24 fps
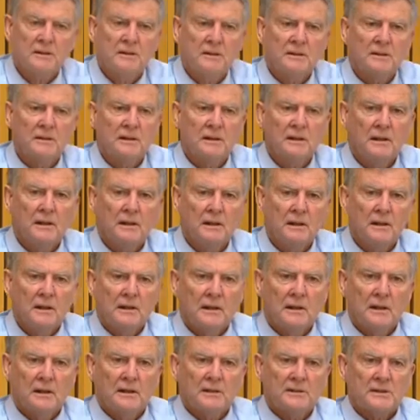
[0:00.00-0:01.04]

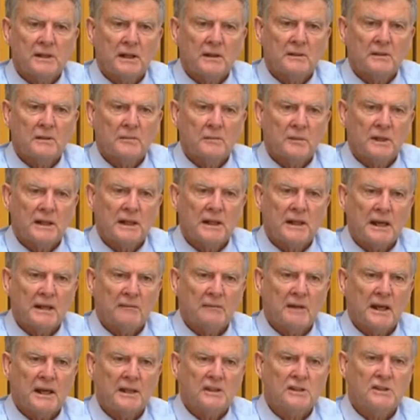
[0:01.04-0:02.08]
that we can
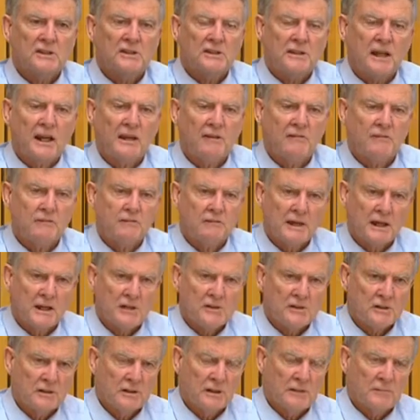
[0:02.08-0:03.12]
have a safe
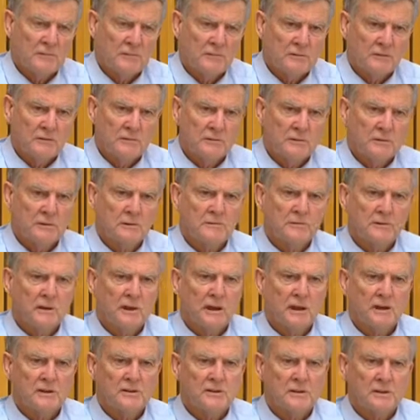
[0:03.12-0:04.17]
regime for Rural
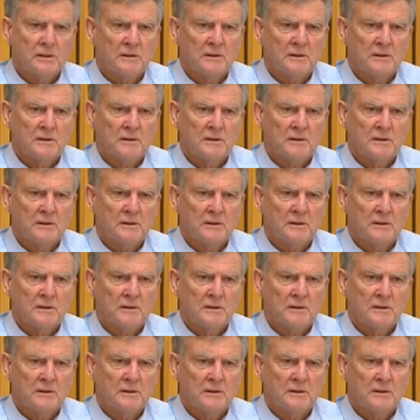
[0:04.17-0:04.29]
Fire